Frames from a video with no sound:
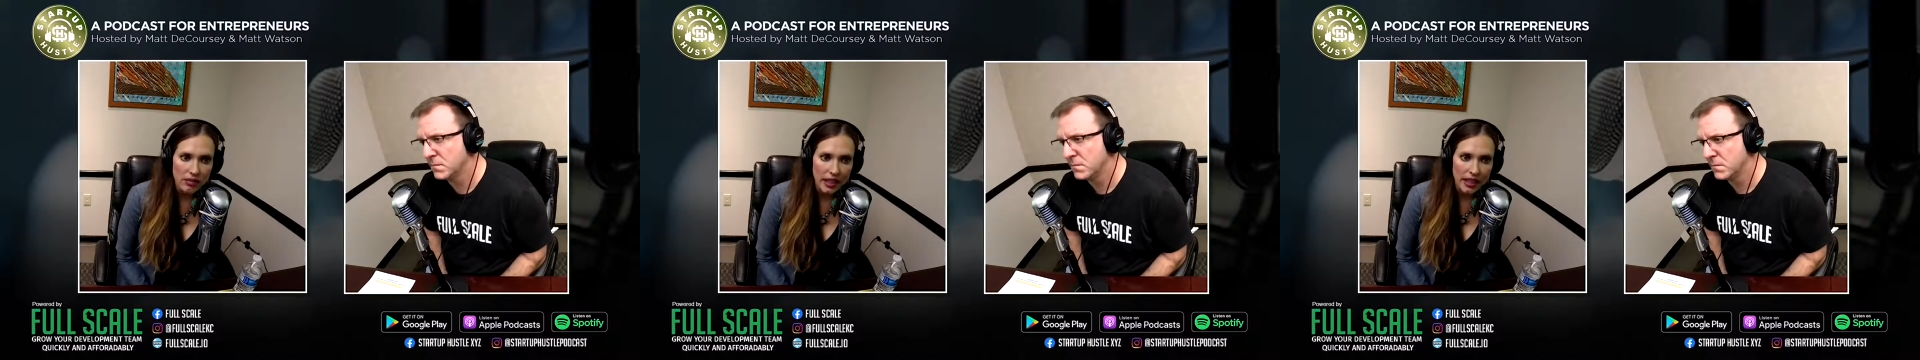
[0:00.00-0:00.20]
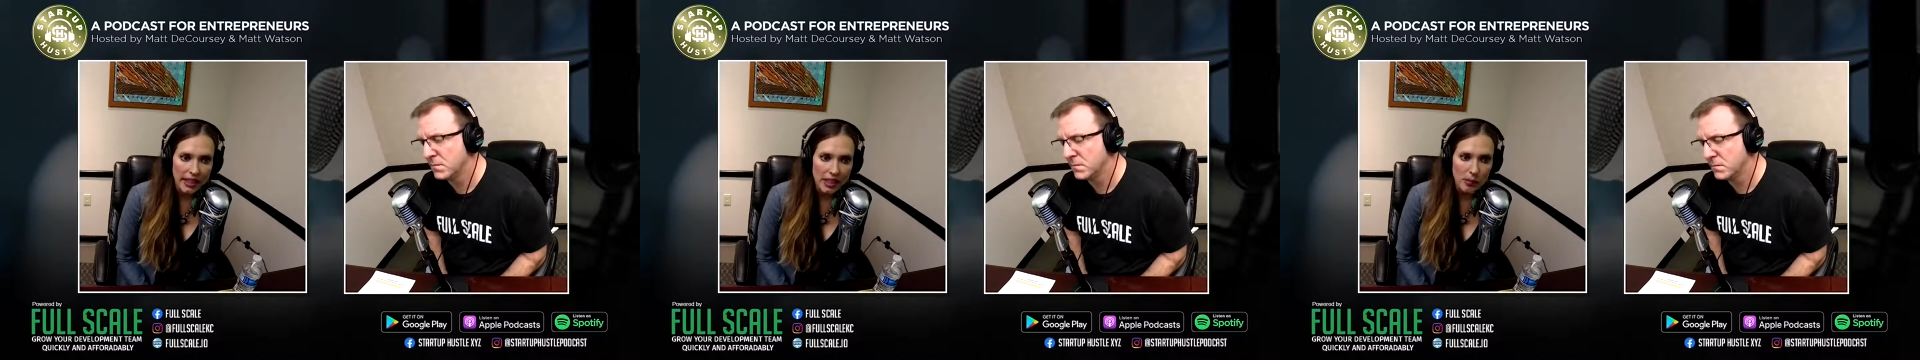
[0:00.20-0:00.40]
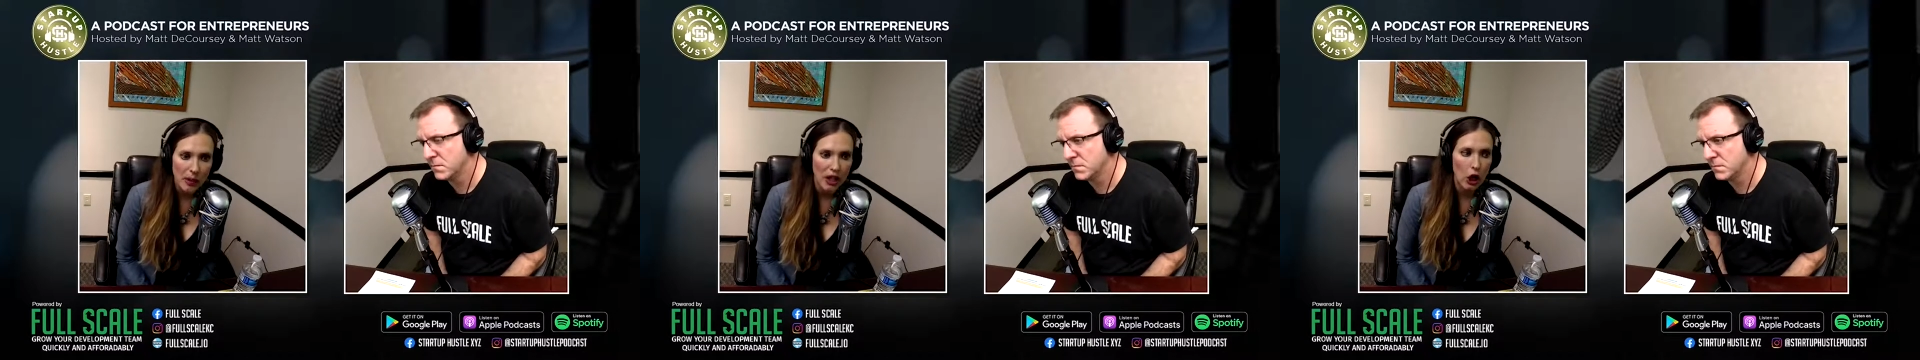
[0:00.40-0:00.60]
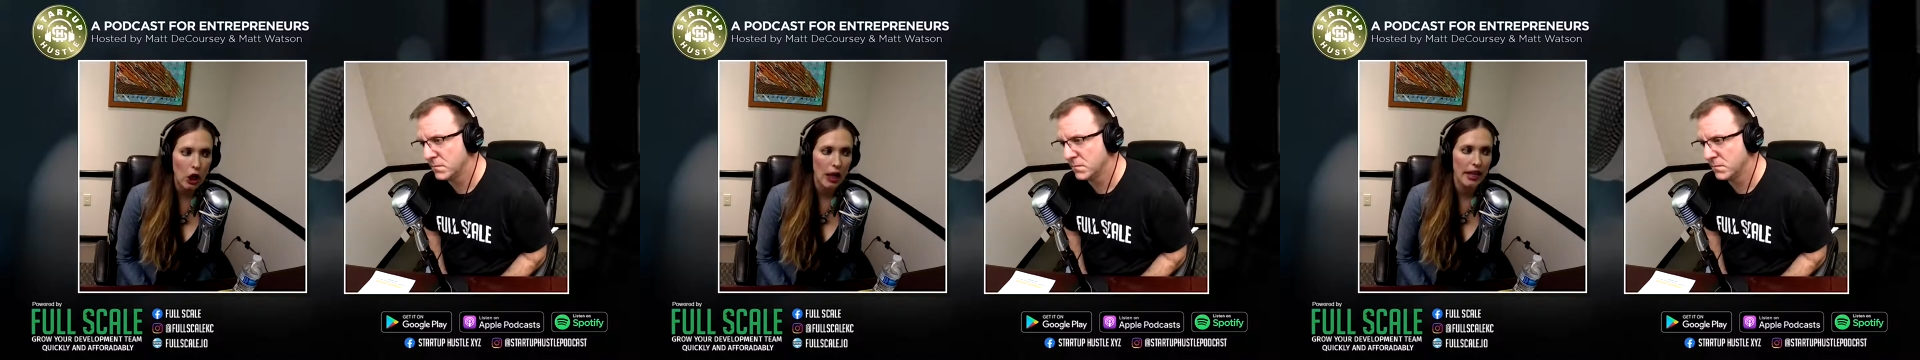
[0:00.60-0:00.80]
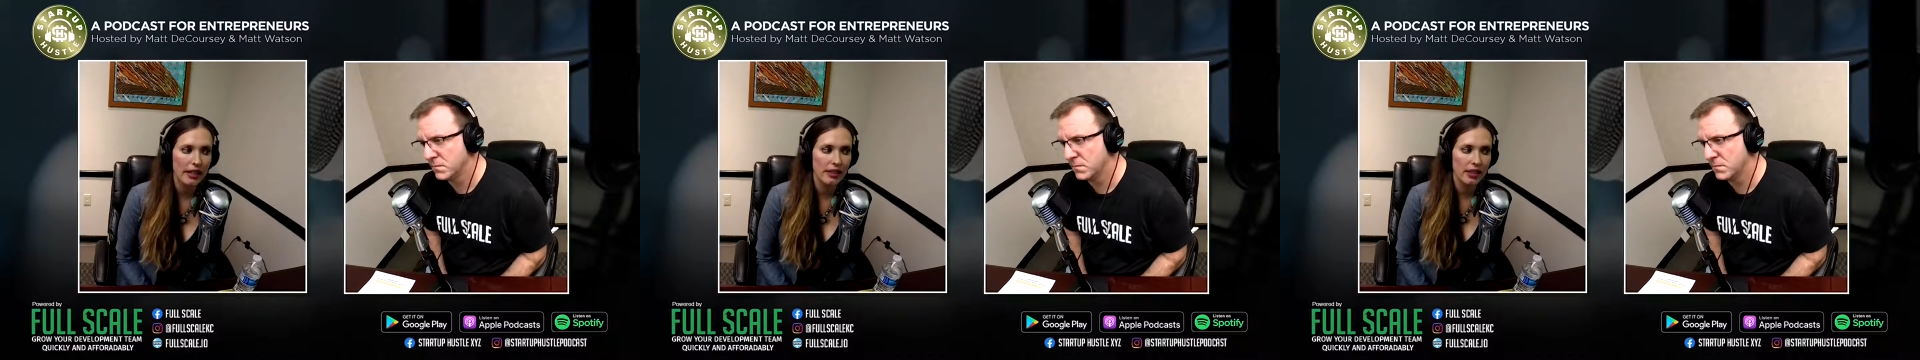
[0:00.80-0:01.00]
Speaker 1: any spent
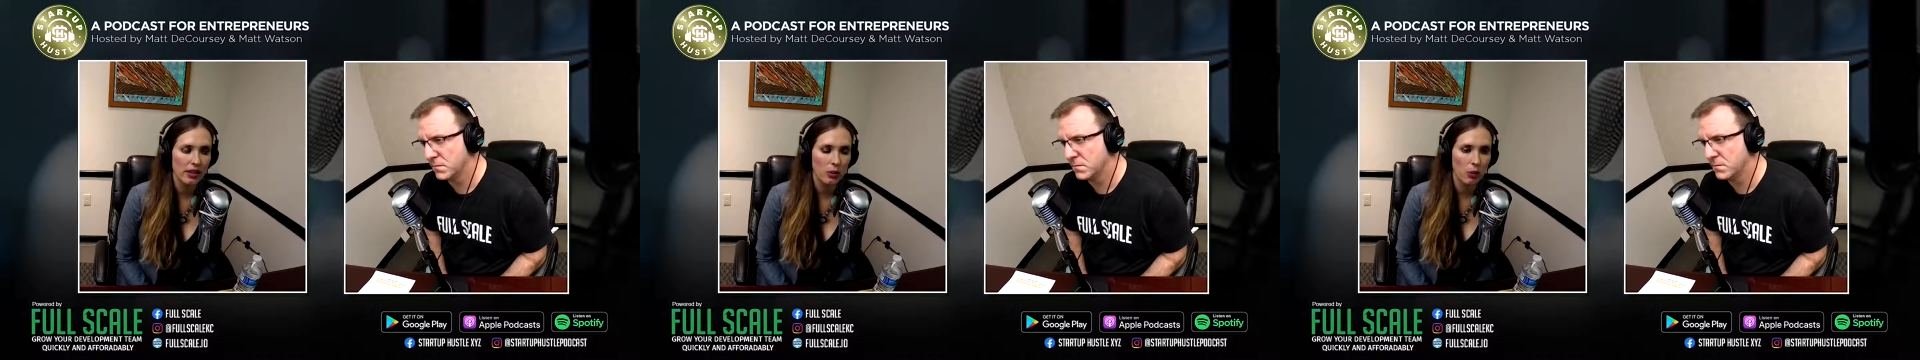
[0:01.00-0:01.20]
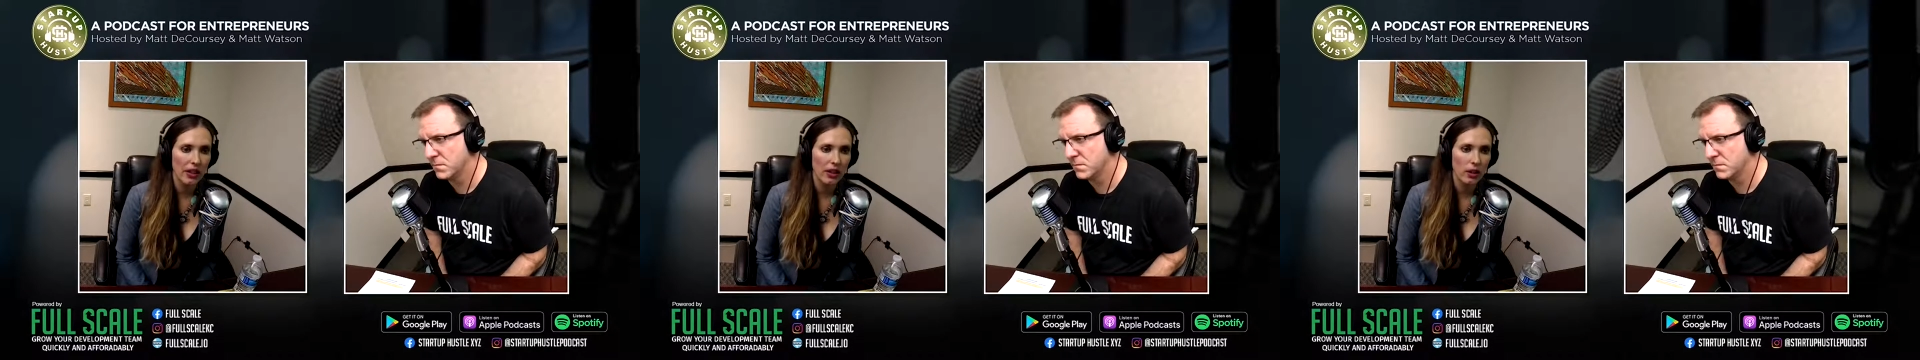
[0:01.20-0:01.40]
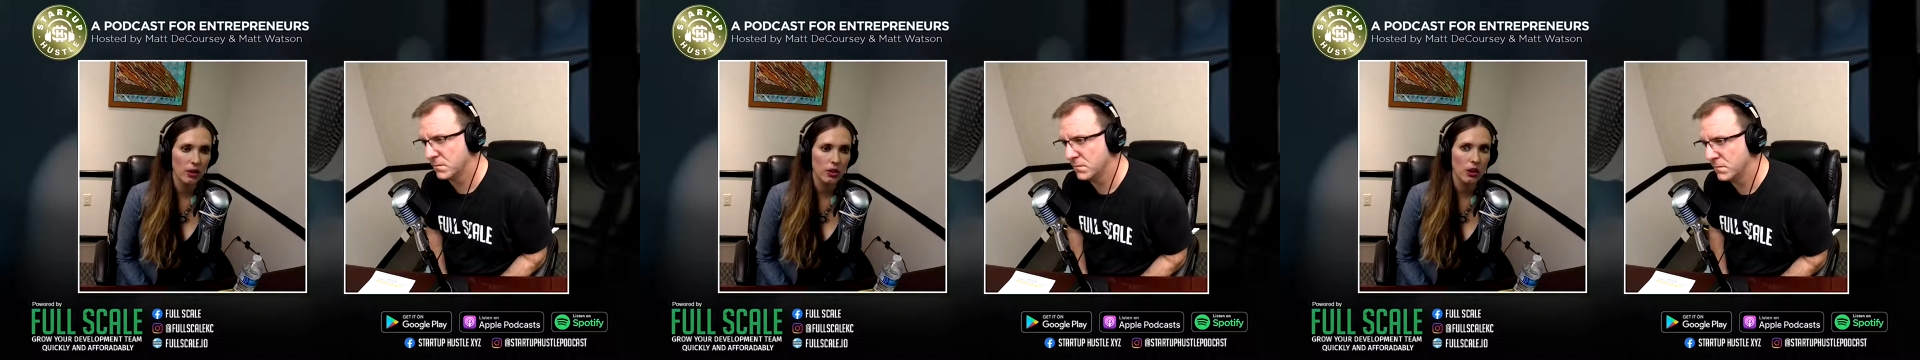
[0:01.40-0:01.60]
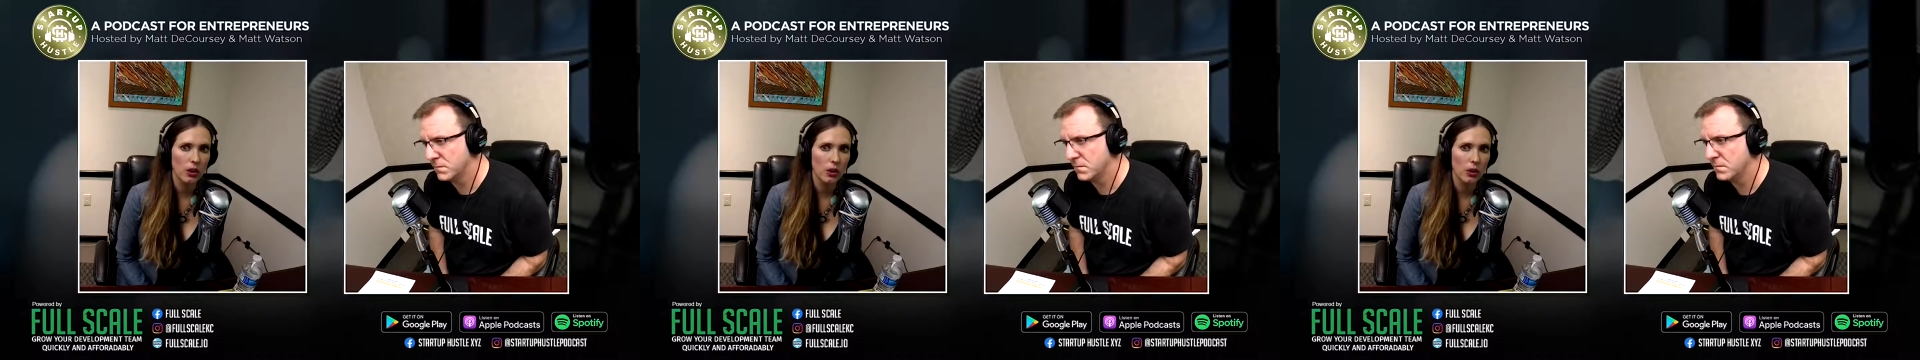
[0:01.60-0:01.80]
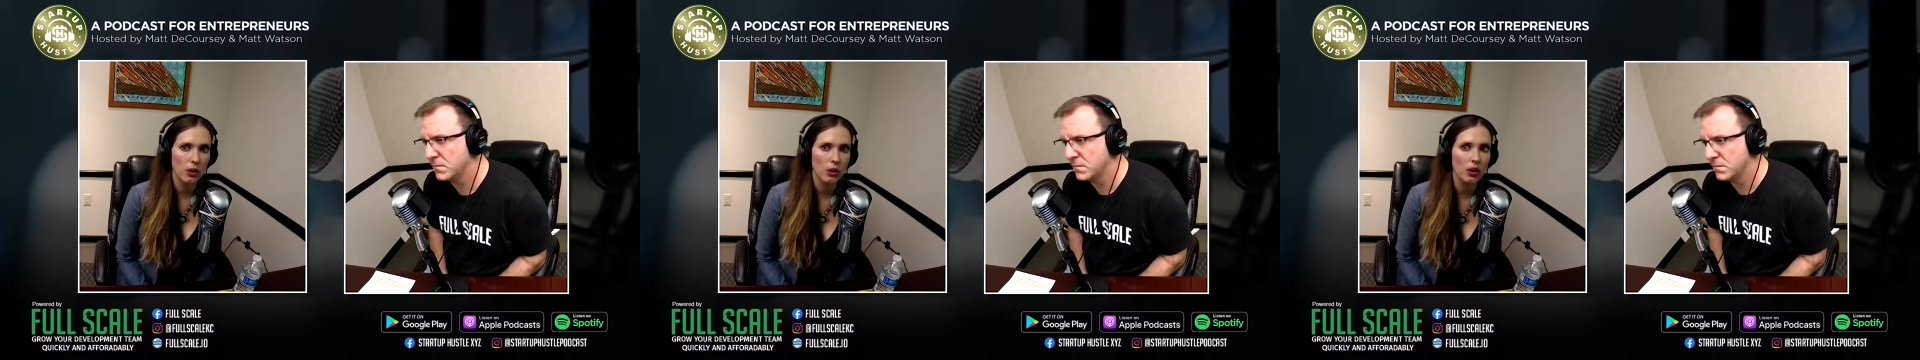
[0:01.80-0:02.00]
grains. And we
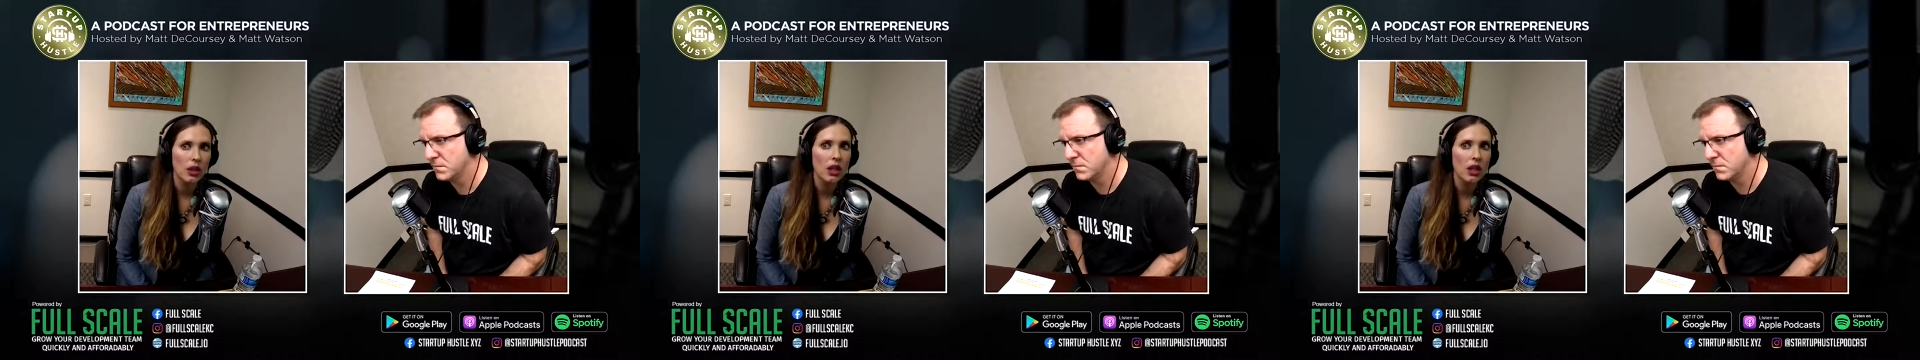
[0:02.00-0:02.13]
also,